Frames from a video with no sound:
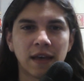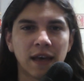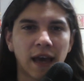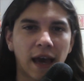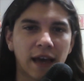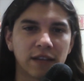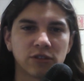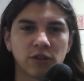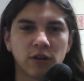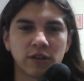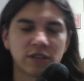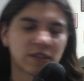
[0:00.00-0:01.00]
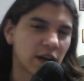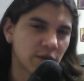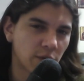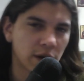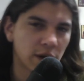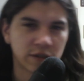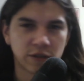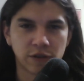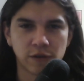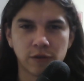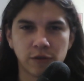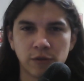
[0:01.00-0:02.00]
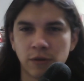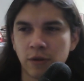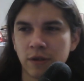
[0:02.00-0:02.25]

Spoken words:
And so I just kind of wanted to,